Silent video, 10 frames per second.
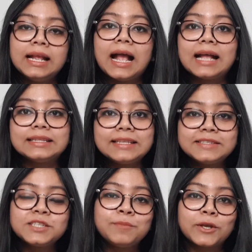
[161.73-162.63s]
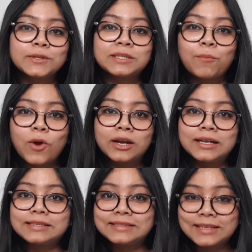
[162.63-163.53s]
And this is because the
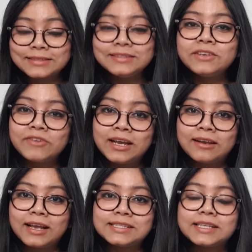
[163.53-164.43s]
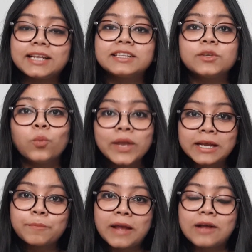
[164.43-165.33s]
market suddenly realized that the
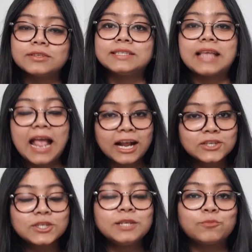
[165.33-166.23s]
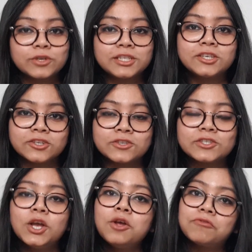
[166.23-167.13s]
weaker pound is actually pretty good
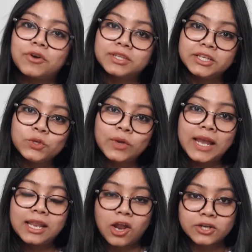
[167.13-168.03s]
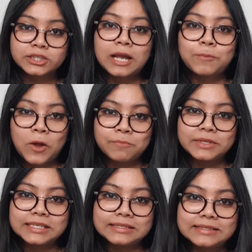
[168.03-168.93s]
for the UK large cap
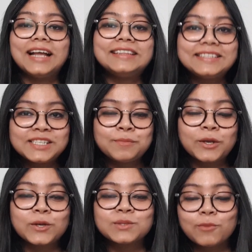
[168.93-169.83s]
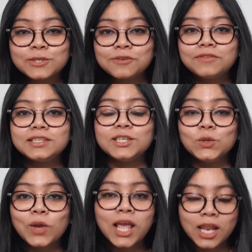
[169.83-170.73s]
companies. And this is because most of these
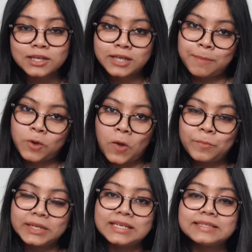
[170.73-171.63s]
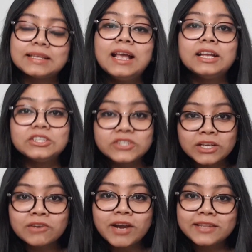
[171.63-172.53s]
UK large cap companies
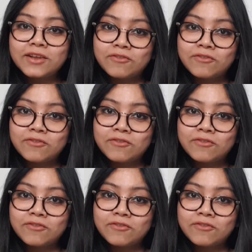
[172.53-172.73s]
generate their